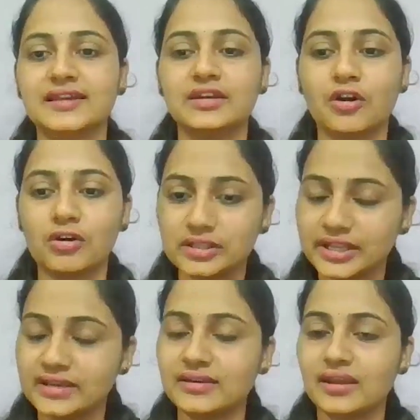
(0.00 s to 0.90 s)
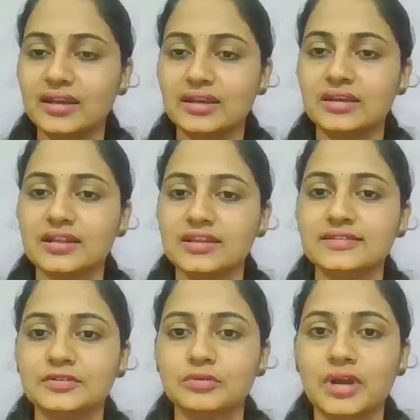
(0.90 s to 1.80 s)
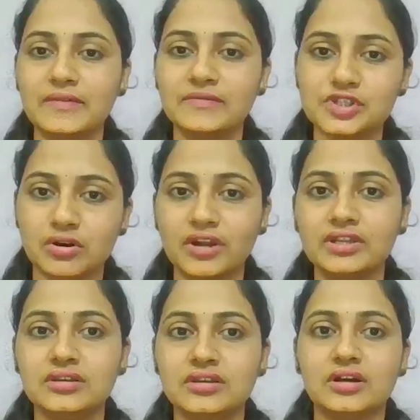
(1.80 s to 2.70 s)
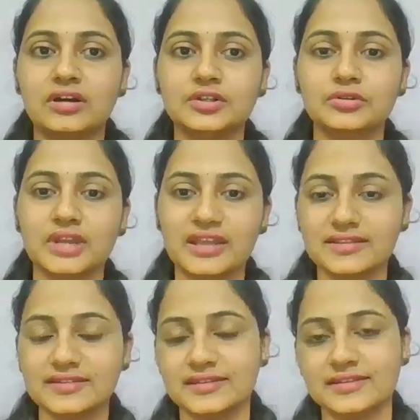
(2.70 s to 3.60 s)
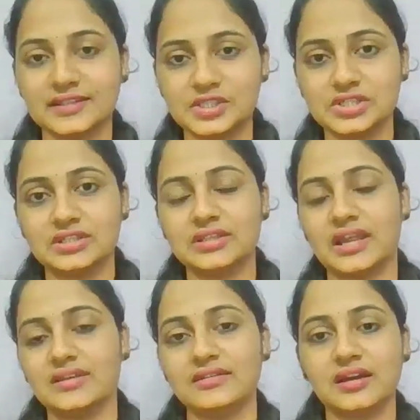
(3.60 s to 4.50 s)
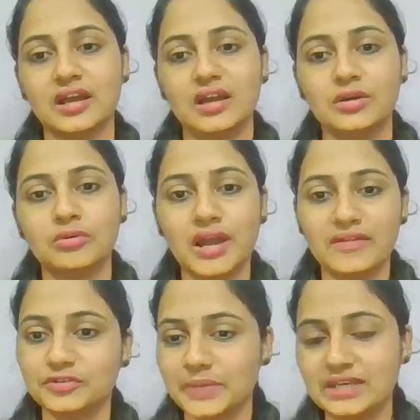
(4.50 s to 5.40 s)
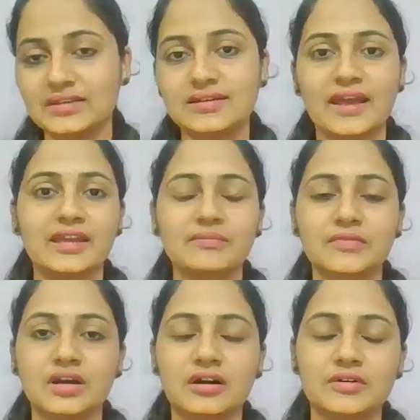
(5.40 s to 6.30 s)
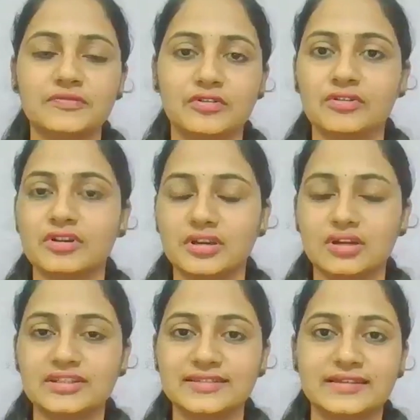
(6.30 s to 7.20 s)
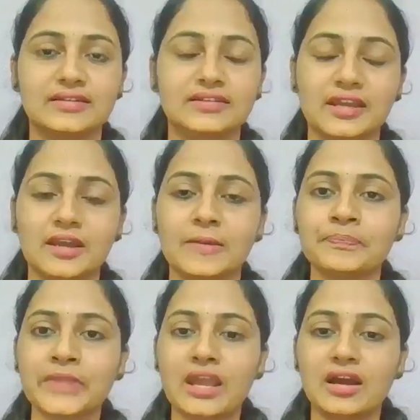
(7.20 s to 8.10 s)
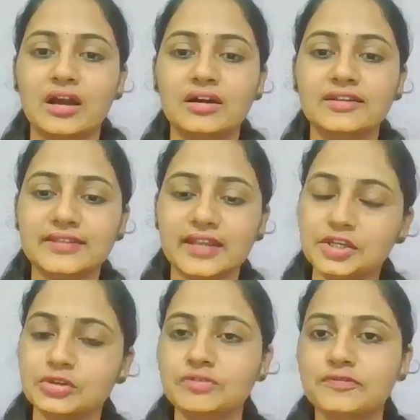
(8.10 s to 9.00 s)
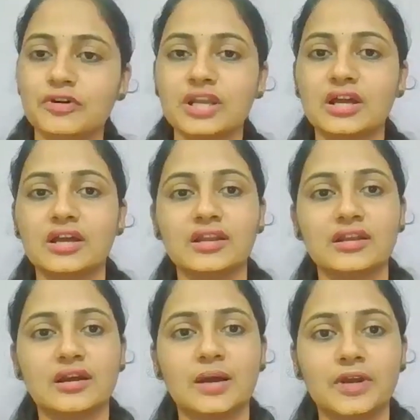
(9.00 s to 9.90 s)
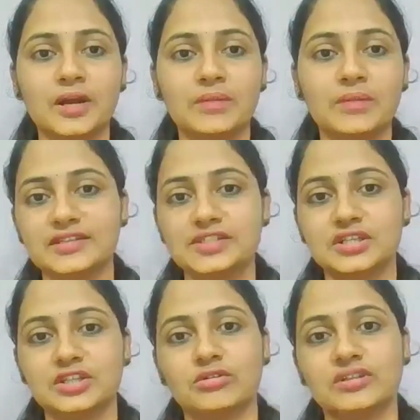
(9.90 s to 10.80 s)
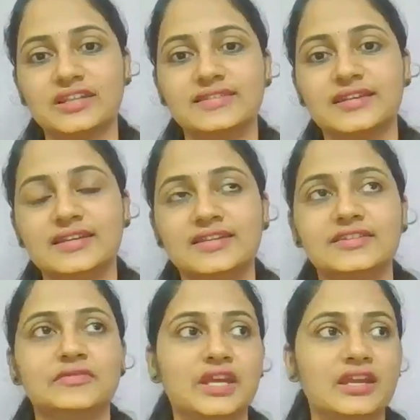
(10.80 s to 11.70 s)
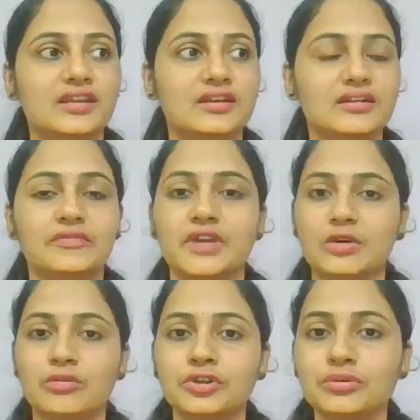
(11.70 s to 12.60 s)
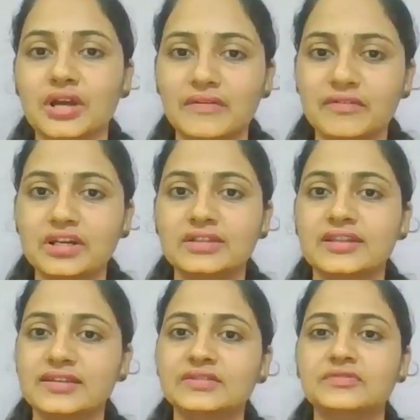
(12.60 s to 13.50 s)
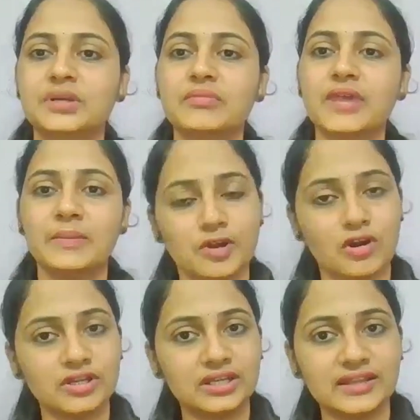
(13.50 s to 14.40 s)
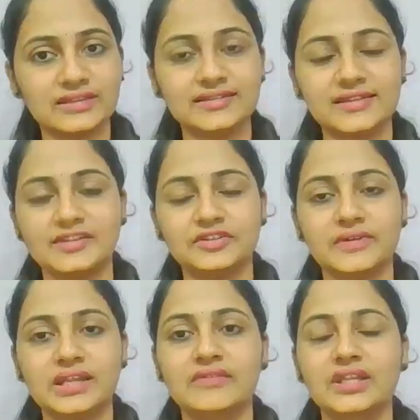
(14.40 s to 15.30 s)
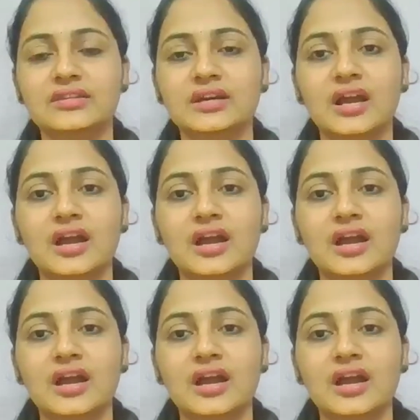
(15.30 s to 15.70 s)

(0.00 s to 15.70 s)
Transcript: and all the attendees who have joined today's session and who have spent time for this learning. Stay tuned for our upcoming session on this series, where we are going to cover things from employer lens as well, with